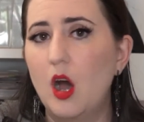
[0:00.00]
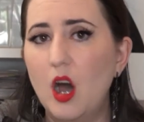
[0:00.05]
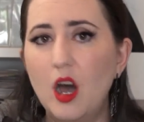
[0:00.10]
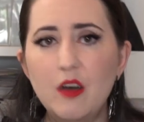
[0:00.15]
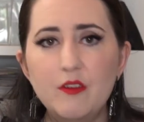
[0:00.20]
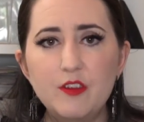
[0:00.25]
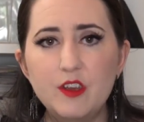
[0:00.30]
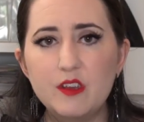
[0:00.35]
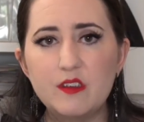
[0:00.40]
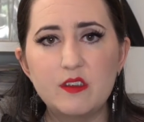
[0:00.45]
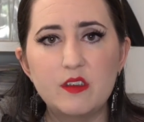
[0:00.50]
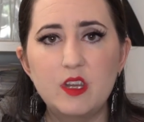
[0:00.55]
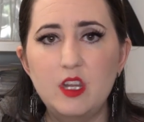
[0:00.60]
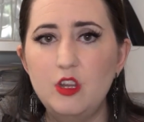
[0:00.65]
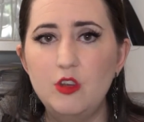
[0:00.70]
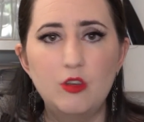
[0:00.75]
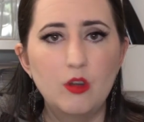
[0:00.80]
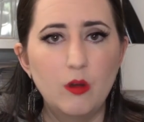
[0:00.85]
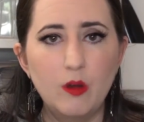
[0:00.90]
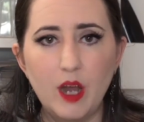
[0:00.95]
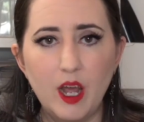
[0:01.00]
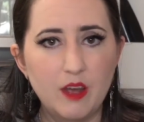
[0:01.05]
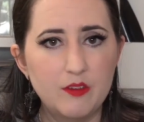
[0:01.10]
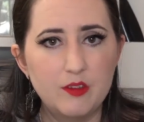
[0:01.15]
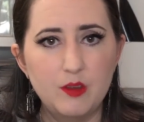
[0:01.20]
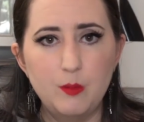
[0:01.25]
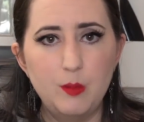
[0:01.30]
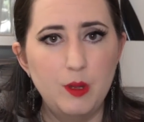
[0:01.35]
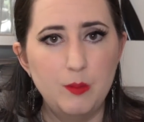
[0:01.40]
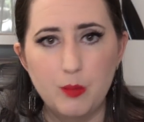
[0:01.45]
Obviously, you don't
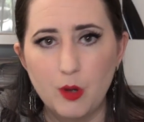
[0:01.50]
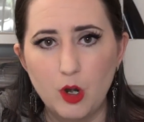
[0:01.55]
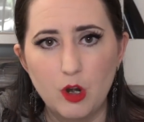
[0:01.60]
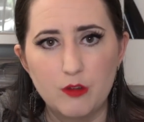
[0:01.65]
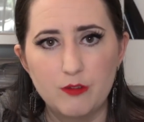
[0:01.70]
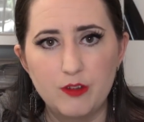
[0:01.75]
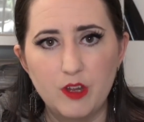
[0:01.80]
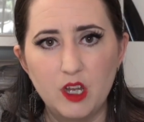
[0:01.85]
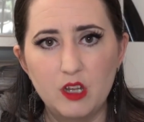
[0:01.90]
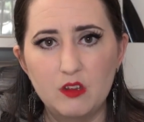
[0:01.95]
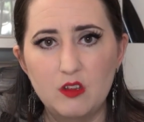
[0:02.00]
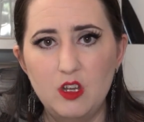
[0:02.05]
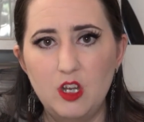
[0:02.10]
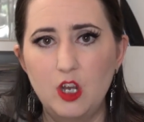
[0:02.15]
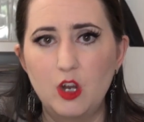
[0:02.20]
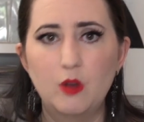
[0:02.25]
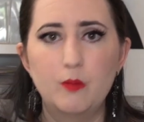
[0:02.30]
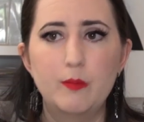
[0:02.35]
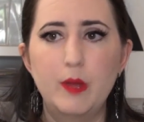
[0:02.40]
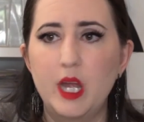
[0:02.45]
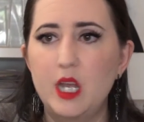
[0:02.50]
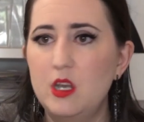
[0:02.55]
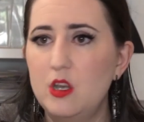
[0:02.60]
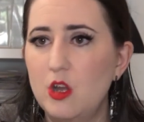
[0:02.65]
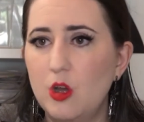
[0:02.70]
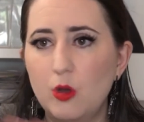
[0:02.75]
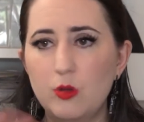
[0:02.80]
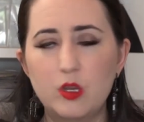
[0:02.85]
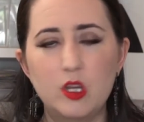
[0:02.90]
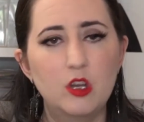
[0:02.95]
have to be perfect. You know, men
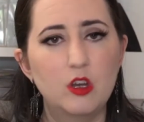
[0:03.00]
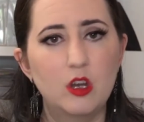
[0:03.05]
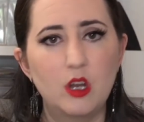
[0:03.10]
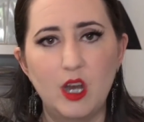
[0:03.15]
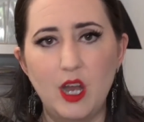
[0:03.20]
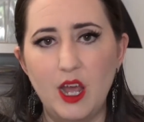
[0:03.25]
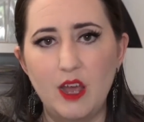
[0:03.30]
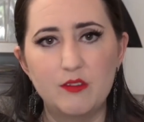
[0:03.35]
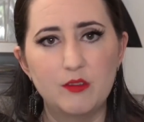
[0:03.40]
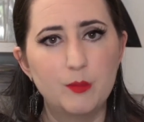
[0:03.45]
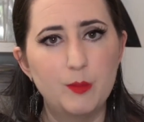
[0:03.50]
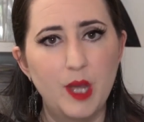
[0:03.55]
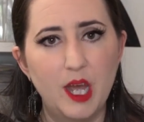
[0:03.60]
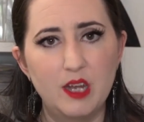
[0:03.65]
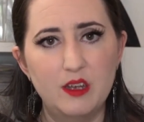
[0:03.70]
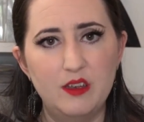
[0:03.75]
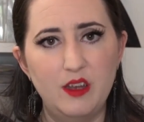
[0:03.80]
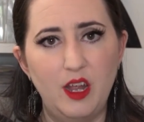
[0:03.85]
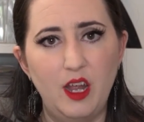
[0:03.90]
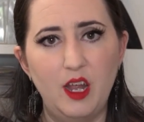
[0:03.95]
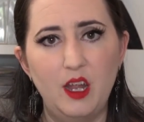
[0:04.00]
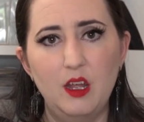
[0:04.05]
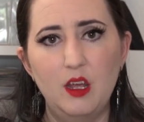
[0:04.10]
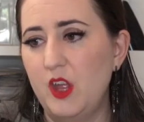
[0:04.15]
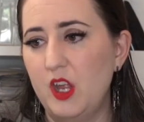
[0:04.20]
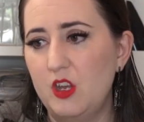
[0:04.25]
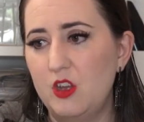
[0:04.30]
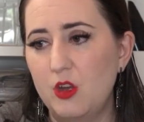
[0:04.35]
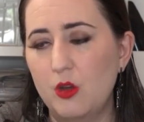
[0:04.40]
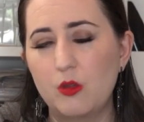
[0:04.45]
know that you're going to have a bad day.
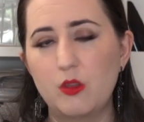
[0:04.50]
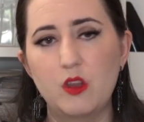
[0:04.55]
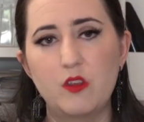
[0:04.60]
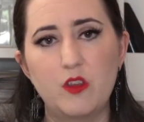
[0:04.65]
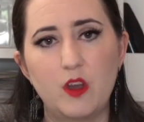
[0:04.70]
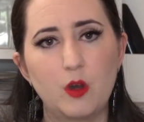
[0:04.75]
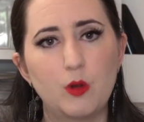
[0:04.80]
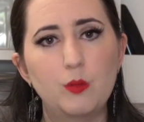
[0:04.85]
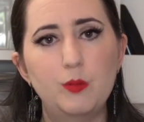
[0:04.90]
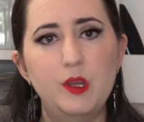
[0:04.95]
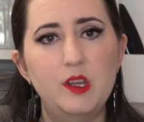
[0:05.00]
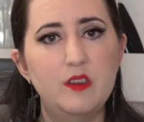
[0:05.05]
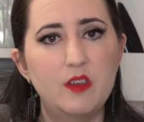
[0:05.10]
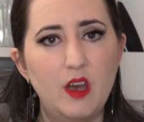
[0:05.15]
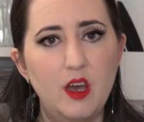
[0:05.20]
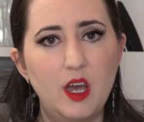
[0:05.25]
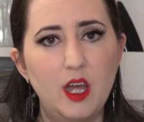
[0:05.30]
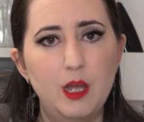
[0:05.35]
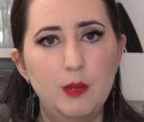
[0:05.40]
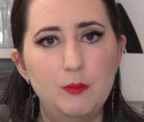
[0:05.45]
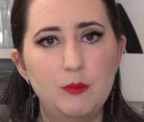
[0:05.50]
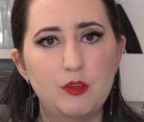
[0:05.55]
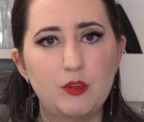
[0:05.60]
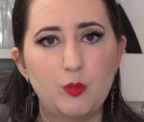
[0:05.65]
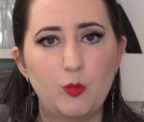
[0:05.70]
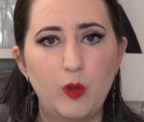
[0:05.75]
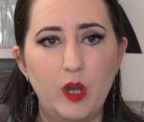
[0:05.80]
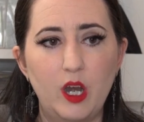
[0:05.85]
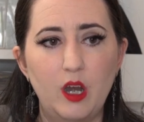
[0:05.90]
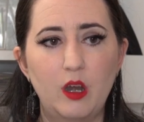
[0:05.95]
They know that there will be
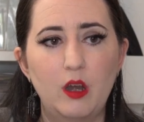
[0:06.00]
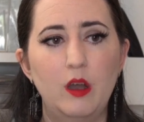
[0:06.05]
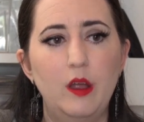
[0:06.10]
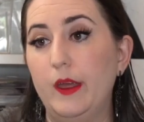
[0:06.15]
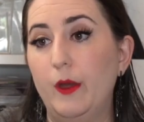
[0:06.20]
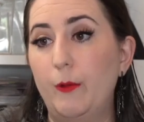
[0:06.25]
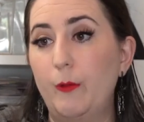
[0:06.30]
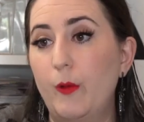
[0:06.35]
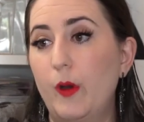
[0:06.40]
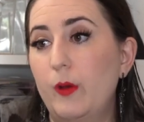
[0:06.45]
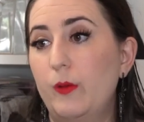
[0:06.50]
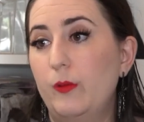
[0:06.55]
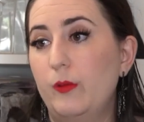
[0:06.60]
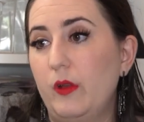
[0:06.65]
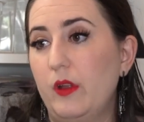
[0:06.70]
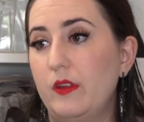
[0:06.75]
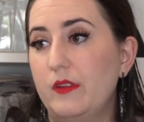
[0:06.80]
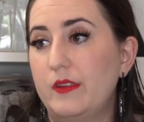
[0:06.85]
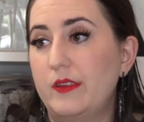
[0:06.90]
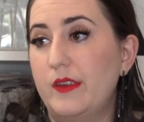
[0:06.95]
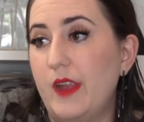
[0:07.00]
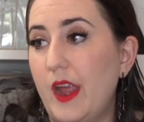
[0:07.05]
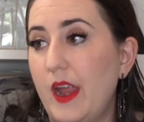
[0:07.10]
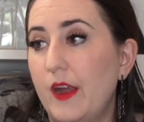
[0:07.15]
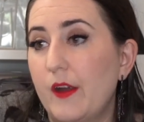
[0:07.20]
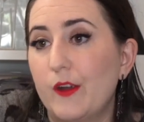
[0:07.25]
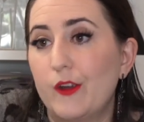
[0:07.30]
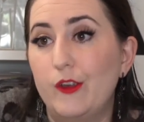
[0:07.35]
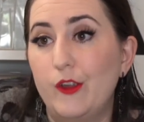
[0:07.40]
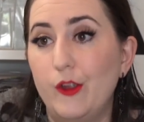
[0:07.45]
times where you won't
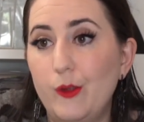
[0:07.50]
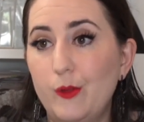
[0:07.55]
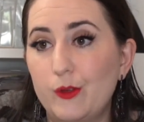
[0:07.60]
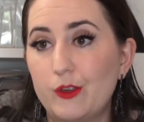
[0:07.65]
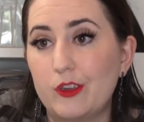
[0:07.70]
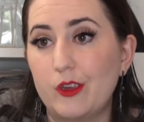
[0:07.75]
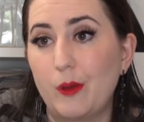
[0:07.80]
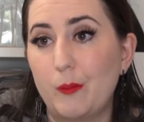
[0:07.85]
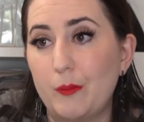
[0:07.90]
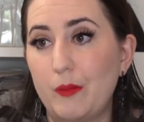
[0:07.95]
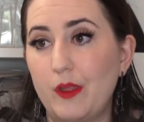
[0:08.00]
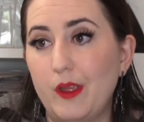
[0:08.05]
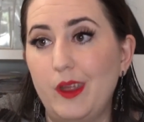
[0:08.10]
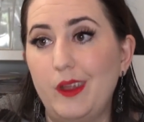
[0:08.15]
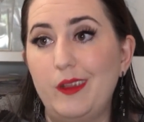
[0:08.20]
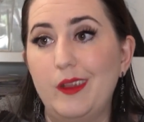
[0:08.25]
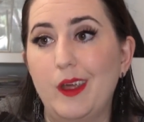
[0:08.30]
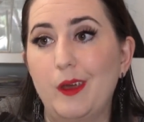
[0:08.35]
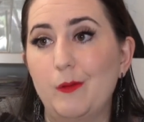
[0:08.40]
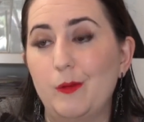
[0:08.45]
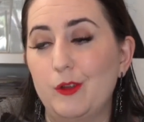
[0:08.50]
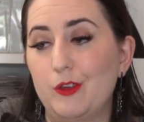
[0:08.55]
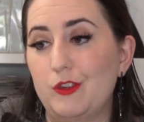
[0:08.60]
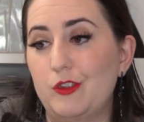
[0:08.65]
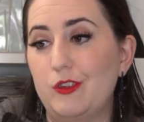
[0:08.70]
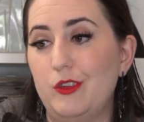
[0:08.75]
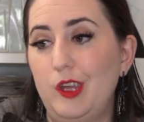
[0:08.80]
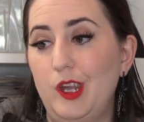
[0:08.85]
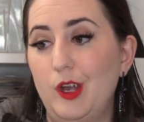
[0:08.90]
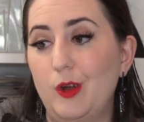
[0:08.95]
say or do something that
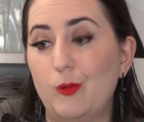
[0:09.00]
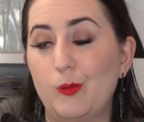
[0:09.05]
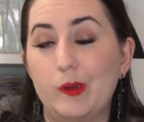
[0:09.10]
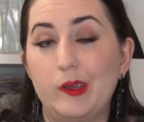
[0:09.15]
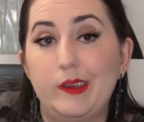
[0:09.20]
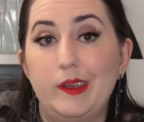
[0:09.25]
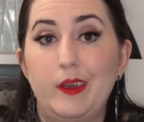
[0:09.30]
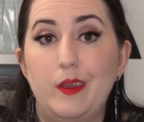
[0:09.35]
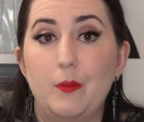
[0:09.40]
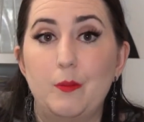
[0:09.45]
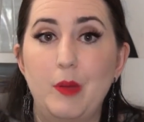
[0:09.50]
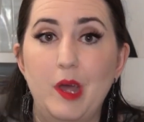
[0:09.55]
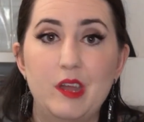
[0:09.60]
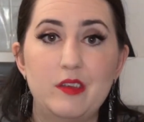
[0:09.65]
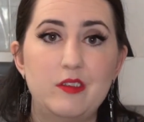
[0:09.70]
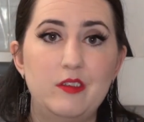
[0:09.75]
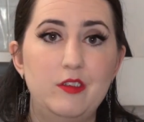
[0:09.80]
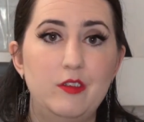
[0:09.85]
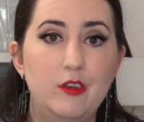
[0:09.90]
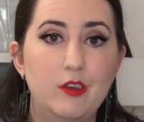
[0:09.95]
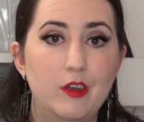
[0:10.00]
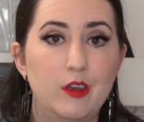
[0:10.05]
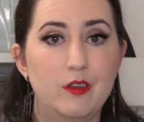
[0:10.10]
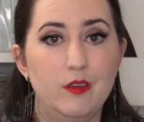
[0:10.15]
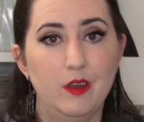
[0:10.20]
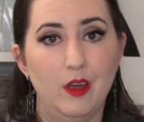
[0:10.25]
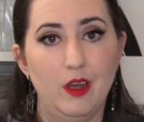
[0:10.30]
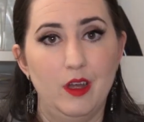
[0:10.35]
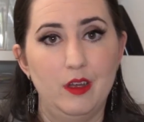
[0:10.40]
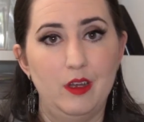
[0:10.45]
was, you know, really the best you could
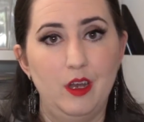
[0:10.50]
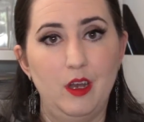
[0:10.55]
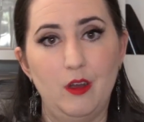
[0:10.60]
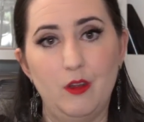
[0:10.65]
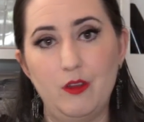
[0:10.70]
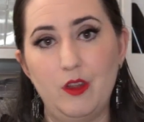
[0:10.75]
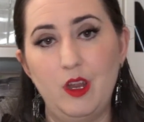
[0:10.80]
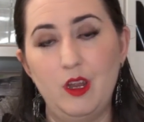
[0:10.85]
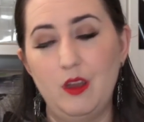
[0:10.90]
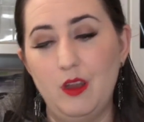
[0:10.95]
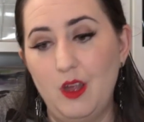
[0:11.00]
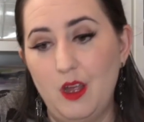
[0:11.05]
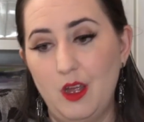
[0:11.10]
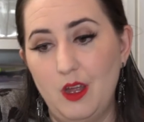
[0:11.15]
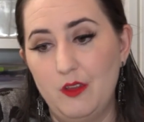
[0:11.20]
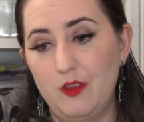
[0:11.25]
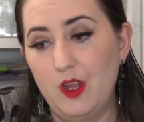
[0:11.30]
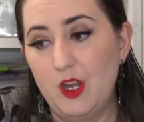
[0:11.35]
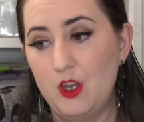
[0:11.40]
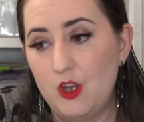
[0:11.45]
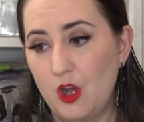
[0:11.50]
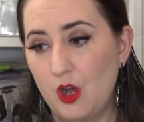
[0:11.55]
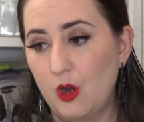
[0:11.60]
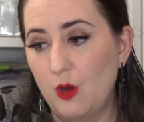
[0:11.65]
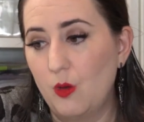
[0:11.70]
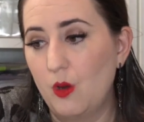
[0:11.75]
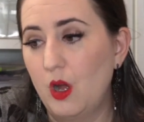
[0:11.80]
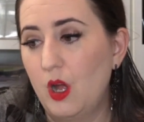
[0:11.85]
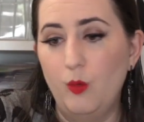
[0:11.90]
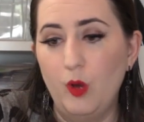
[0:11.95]
have done. You know, they they
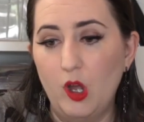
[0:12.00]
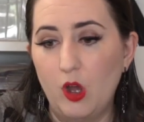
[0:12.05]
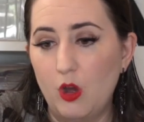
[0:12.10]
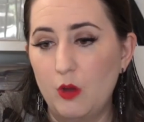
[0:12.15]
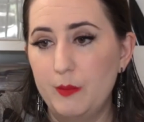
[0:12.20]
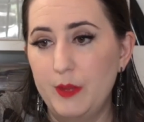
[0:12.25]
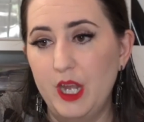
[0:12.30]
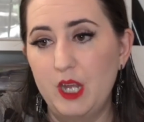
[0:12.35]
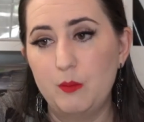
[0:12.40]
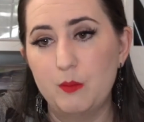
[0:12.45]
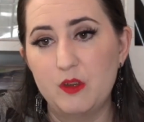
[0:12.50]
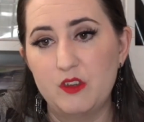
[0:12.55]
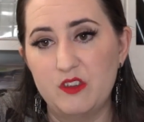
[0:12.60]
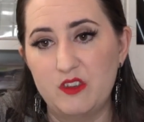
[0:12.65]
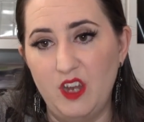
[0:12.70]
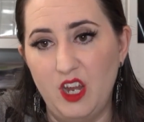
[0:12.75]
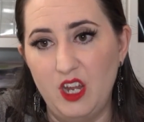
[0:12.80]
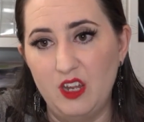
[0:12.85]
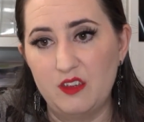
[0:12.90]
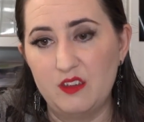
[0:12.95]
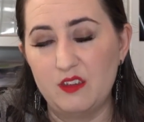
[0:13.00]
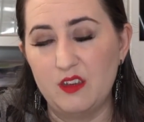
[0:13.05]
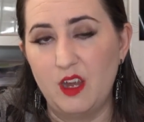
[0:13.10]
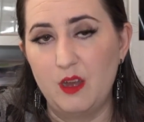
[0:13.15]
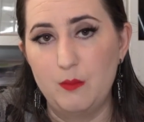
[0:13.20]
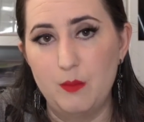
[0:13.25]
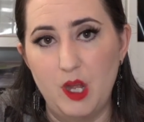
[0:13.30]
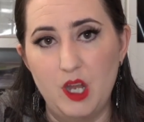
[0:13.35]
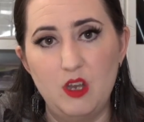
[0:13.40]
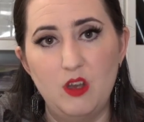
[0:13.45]
know we all make mistakes
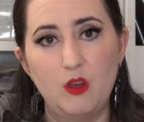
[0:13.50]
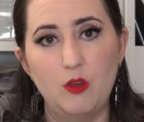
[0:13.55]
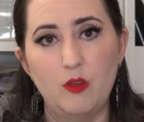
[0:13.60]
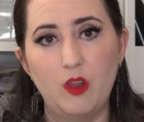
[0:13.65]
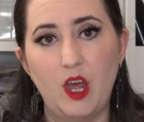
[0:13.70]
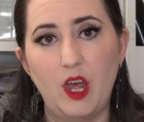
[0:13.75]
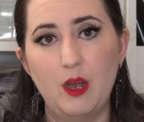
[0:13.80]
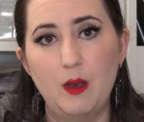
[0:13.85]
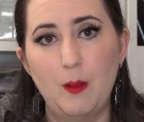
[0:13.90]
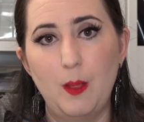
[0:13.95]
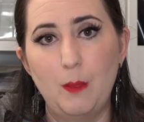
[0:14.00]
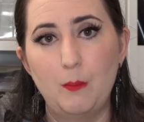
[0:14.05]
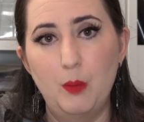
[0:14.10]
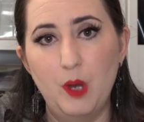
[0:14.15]
and men know that.